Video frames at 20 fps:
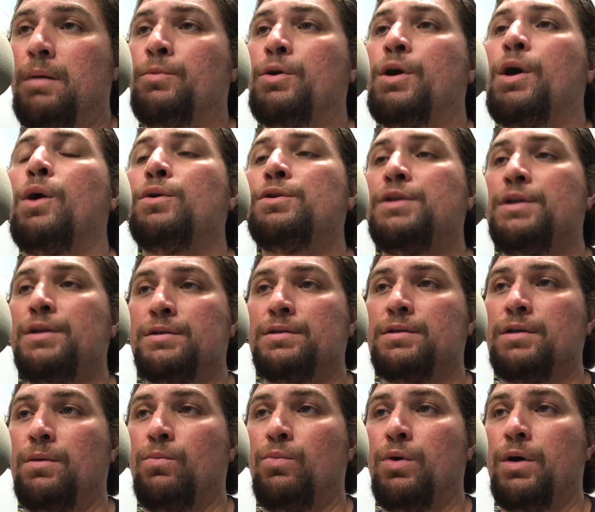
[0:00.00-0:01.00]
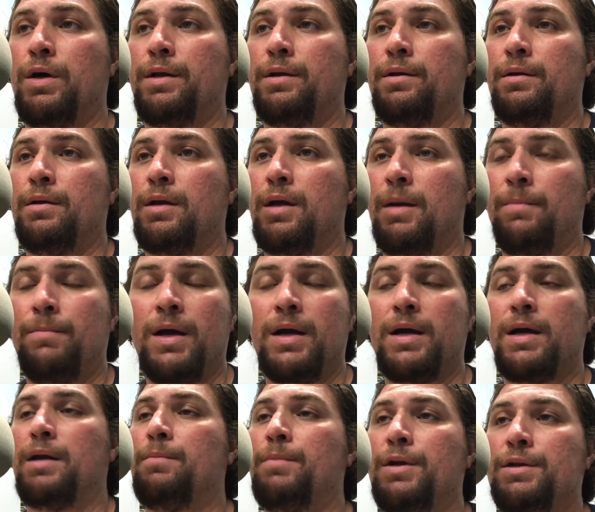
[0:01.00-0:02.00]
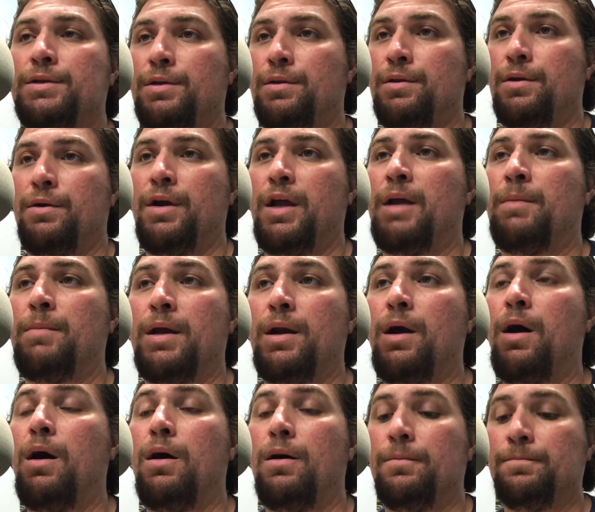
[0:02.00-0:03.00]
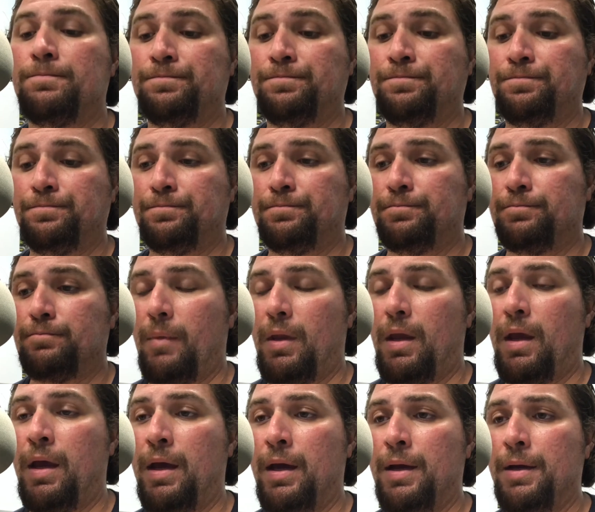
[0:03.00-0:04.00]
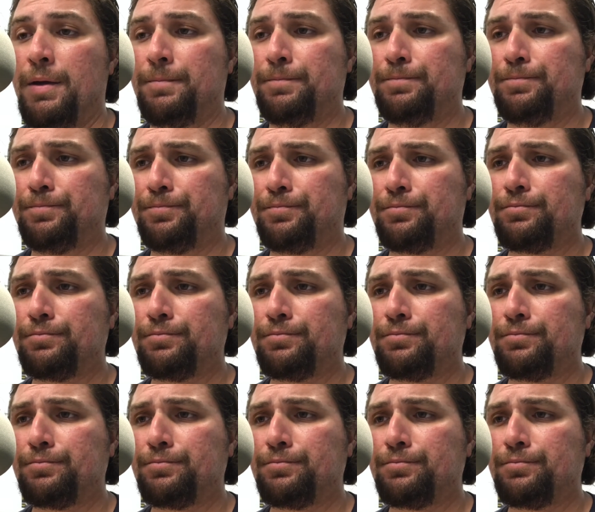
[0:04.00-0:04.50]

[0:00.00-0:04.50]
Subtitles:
coaching someone, I'm not going to mention their name at all, and